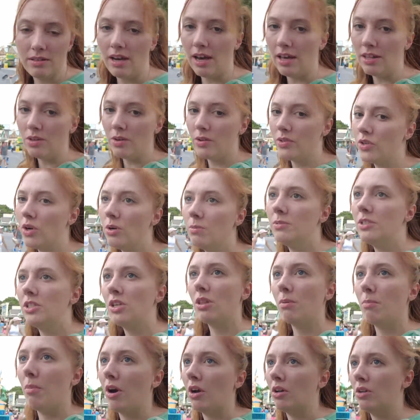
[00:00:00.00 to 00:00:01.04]
And those are open till
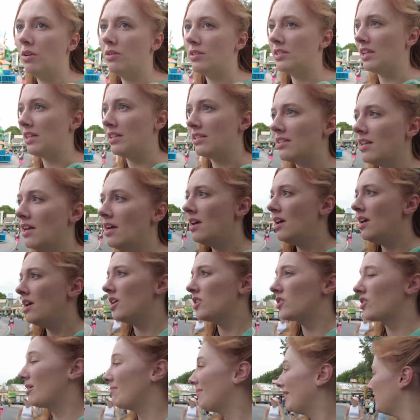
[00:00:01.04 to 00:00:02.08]
the park closes.
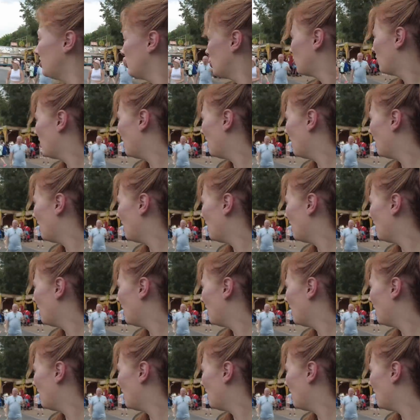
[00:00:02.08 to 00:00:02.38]
So I might just